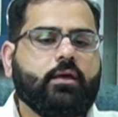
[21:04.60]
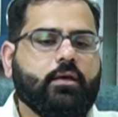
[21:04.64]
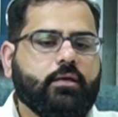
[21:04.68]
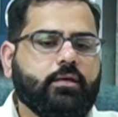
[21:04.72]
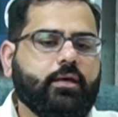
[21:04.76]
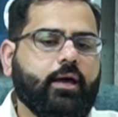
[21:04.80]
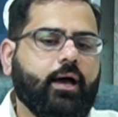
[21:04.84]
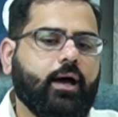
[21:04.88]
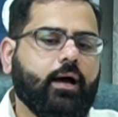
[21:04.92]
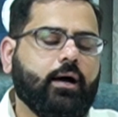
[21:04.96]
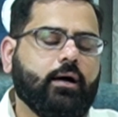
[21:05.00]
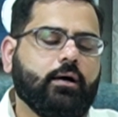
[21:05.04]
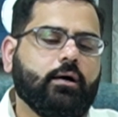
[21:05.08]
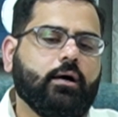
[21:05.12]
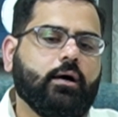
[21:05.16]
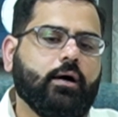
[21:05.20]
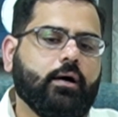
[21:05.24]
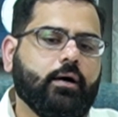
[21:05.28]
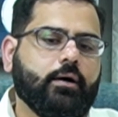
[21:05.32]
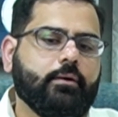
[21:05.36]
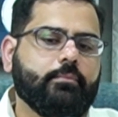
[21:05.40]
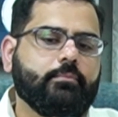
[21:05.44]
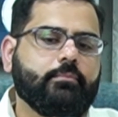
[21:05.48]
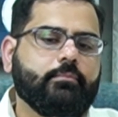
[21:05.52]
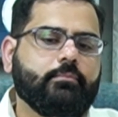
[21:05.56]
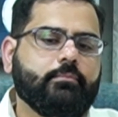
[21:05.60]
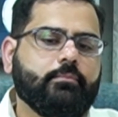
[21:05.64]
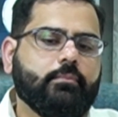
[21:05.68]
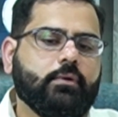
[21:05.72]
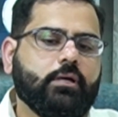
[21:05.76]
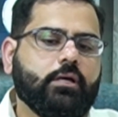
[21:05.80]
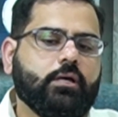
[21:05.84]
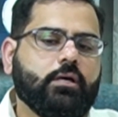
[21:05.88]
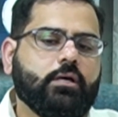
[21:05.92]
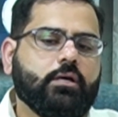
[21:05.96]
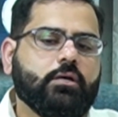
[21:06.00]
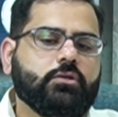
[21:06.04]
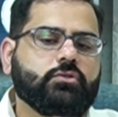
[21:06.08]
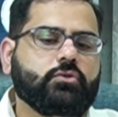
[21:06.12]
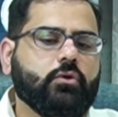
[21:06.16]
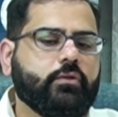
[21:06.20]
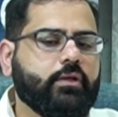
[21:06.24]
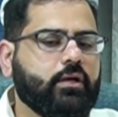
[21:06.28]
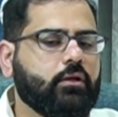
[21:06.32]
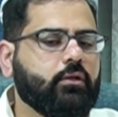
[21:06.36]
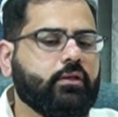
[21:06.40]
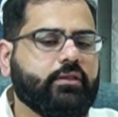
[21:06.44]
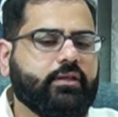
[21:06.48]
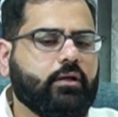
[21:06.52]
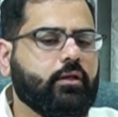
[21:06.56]
Yeah. So
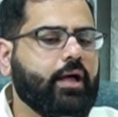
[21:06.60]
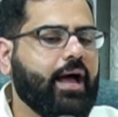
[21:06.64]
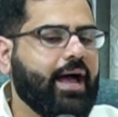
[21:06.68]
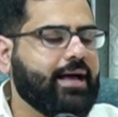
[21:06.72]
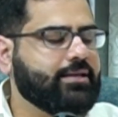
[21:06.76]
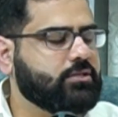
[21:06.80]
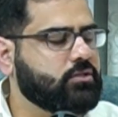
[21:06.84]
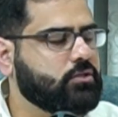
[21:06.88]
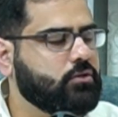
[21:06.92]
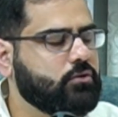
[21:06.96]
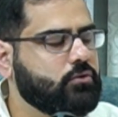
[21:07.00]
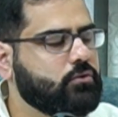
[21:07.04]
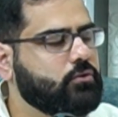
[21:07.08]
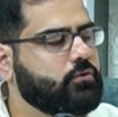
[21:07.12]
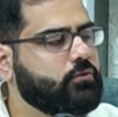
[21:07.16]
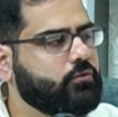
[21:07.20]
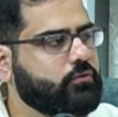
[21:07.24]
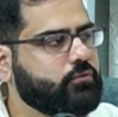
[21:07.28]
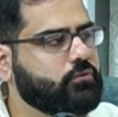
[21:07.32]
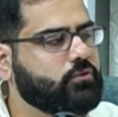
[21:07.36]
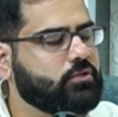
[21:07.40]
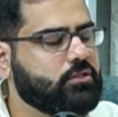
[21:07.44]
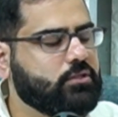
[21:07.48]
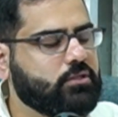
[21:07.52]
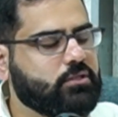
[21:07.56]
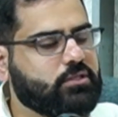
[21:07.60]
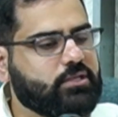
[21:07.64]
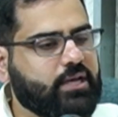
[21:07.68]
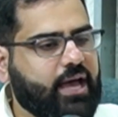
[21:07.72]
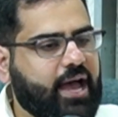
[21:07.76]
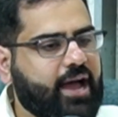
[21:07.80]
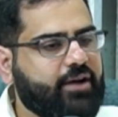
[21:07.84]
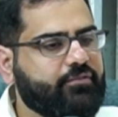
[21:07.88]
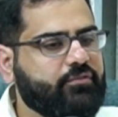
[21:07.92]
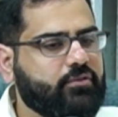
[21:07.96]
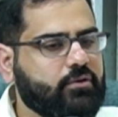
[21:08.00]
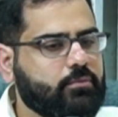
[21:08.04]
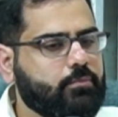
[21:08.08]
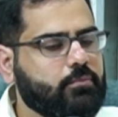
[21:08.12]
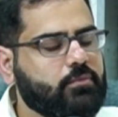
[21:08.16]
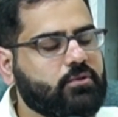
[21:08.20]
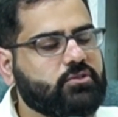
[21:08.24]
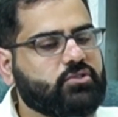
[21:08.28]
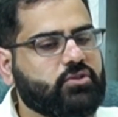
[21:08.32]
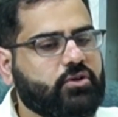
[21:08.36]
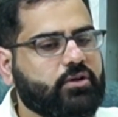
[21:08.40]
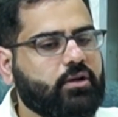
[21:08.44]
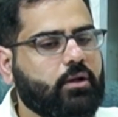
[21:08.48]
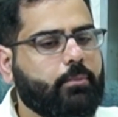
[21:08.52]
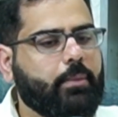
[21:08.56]
they'll ask you to have a
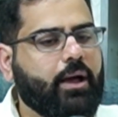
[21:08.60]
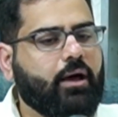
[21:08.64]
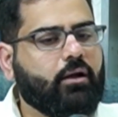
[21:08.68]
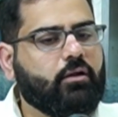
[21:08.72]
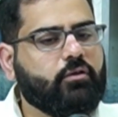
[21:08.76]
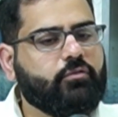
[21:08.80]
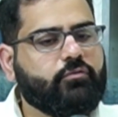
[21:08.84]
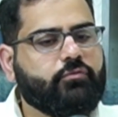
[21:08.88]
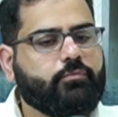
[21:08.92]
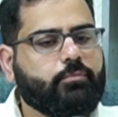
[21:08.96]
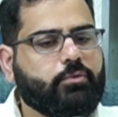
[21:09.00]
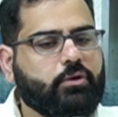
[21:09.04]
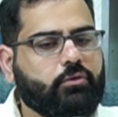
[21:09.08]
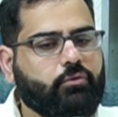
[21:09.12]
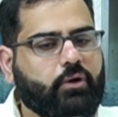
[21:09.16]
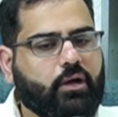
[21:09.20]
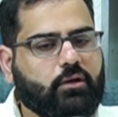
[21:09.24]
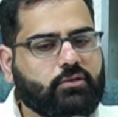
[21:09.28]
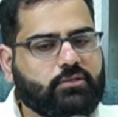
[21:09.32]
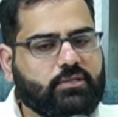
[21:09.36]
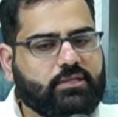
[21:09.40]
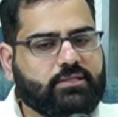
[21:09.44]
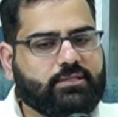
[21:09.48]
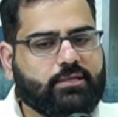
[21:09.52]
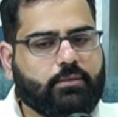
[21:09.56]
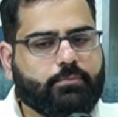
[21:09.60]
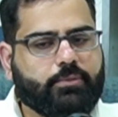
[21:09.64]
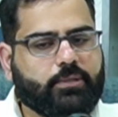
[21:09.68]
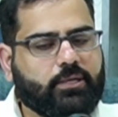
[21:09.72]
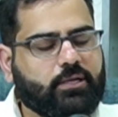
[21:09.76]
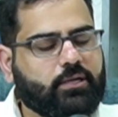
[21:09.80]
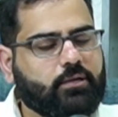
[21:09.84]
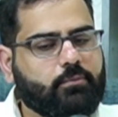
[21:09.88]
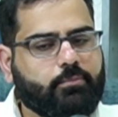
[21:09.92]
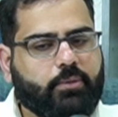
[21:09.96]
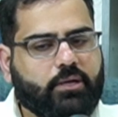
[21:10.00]
certain amount of prerequisites completed,